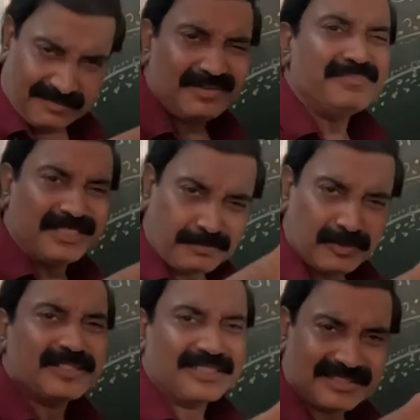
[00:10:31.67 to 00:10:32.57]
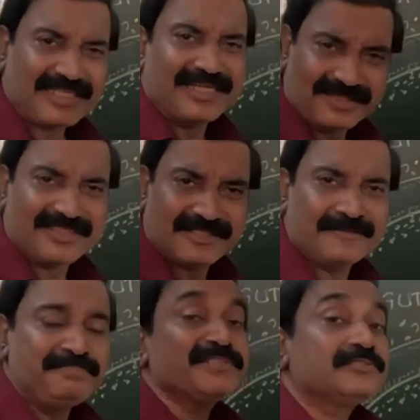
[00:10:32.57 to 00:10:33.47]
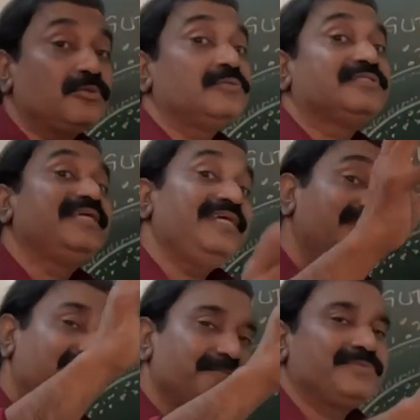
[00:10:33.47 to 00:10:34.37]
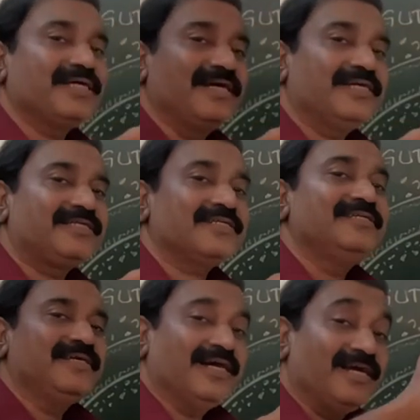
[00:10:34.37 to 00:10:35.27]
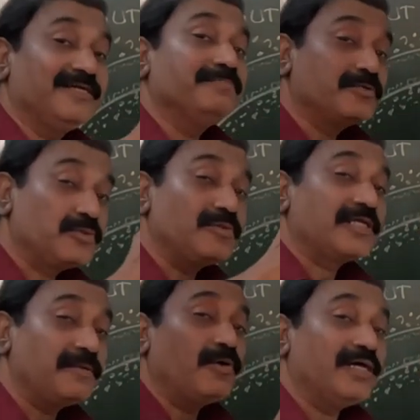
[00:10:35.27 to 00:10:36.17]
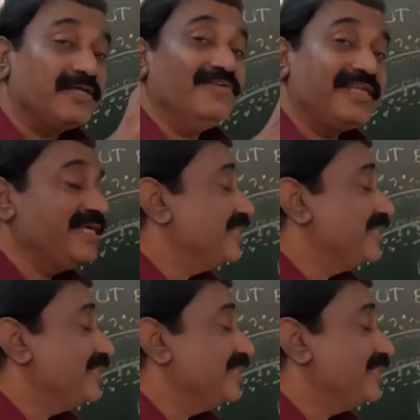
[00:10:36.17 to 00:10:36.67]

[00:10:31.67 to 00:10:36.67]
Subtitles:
multiple things like this. So they keep the gut and total body very